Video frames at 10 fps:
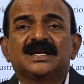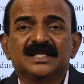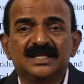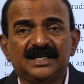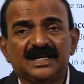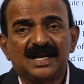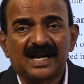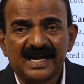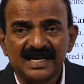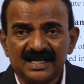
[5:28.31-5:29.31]
in the year
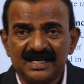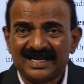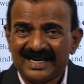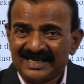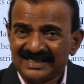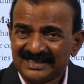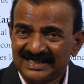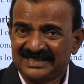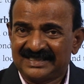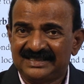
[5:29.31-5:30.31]

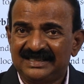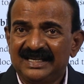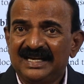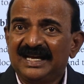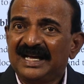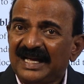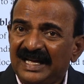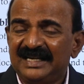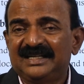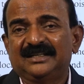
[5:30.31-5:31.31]
1986
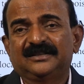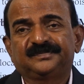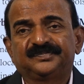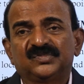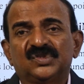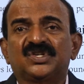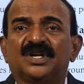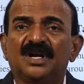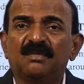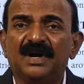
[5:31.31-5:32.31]
at
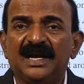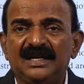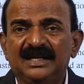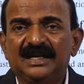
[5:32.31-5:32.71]
Chernobyl,